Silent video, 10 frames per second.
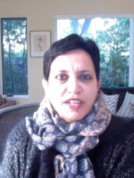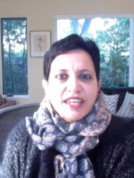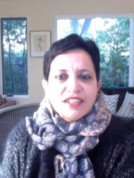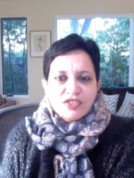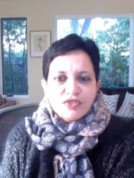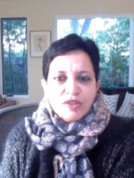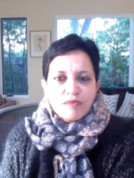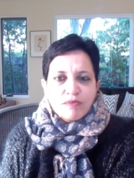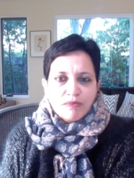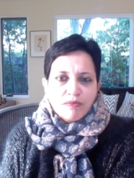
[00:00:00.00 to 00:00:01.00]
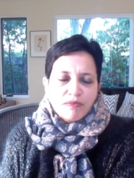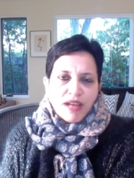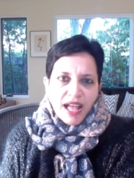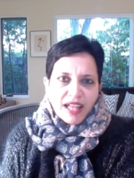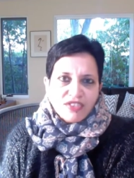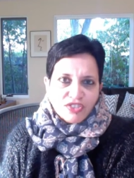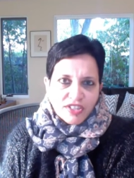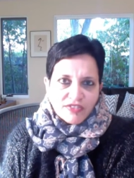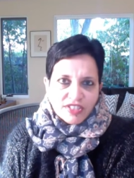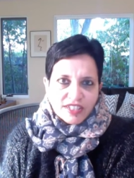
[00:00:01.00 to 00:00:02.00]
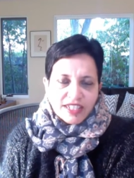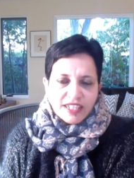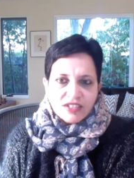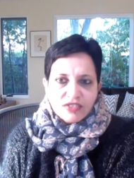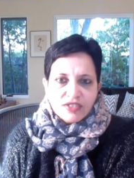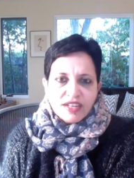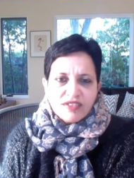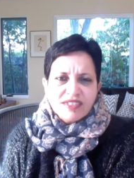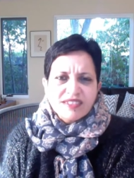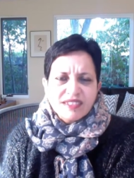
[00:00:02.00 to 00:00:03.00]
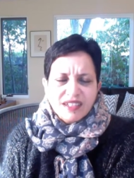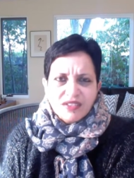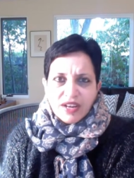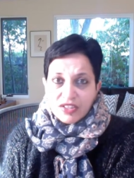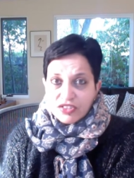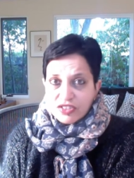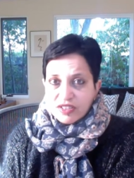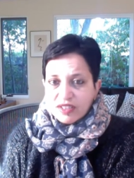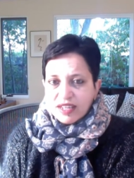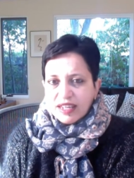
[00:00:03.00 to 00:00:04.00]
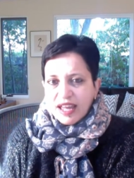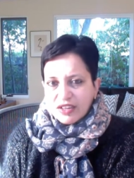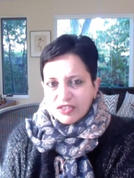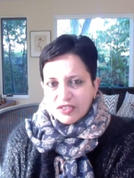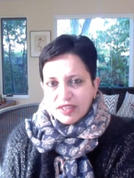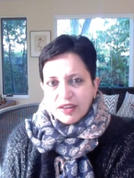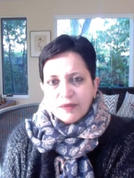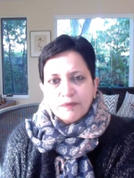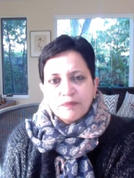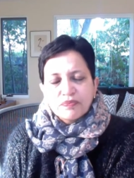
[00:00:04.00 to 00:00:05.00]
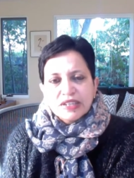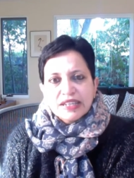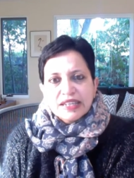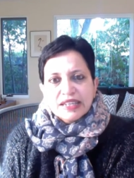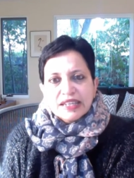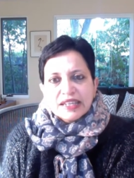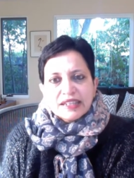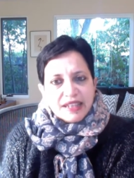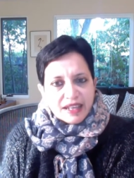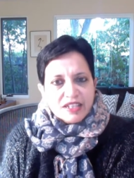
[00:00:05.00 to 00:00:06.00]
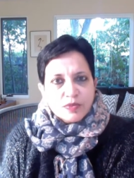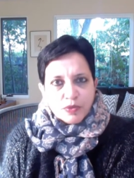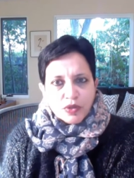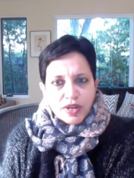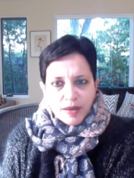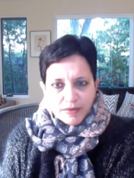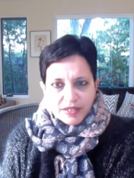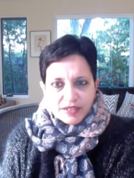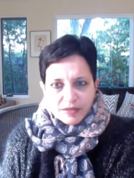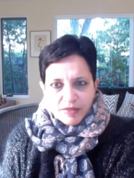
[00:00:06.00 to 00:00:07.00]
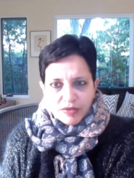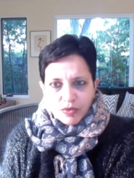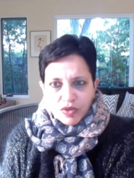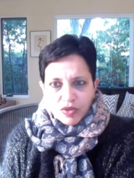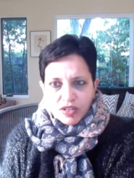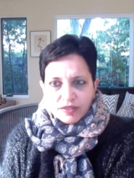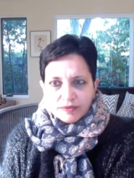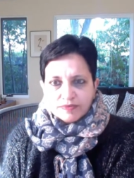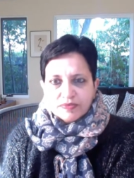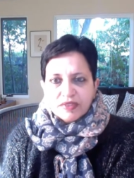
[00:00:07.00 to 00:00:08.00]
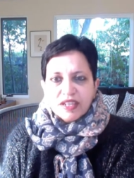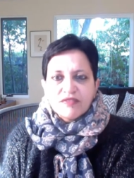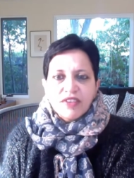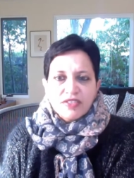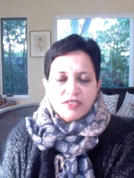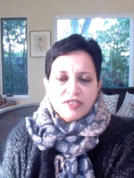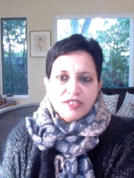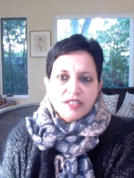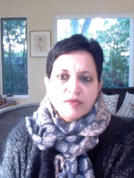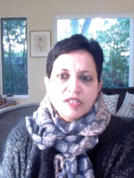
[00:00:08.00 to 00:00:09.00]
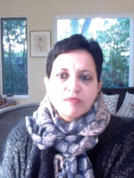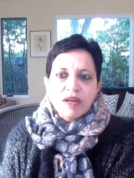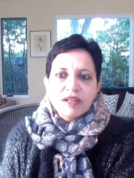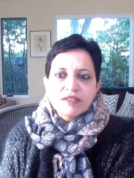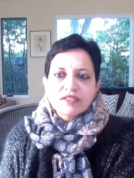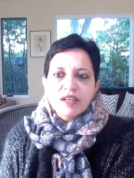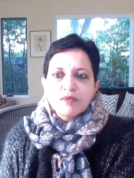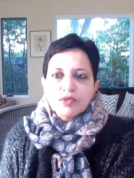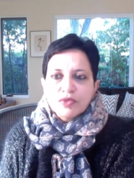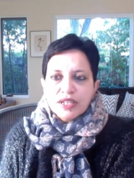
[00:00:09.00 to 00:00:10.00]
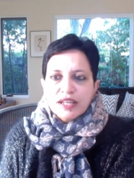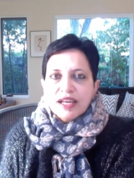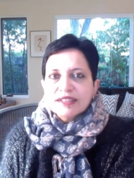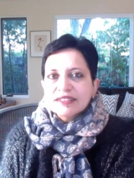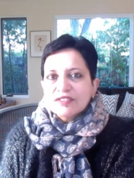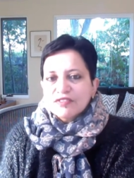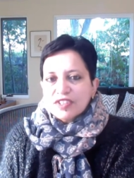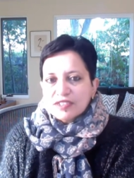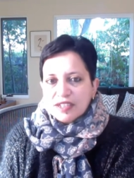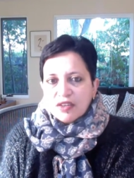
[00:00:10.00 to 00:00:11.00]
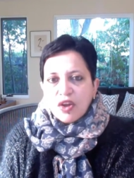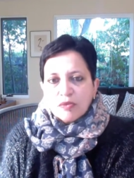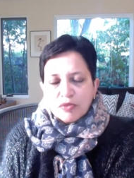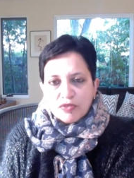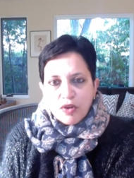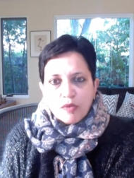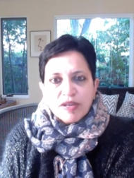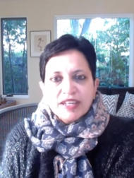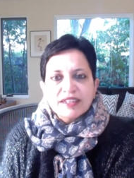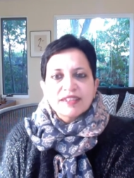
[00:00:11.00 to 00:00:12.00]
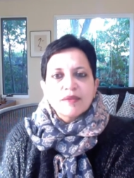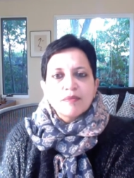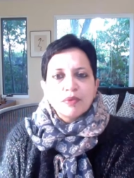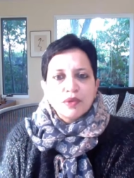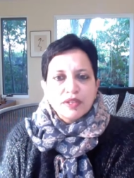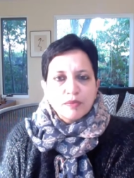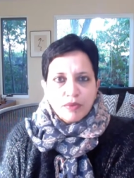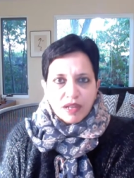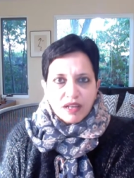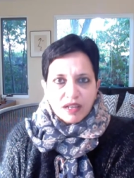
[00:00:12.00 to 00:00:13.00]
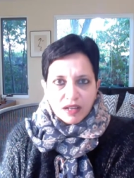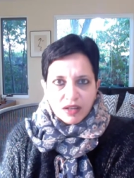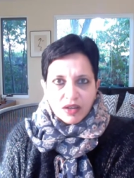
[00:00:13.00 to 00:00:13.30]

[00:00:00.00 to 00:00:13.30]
industry has shifted gears. So there is correction in action there. That is pure capitalism at work. Investors and limited partners come to realize that funds are not performing, and they pull the plug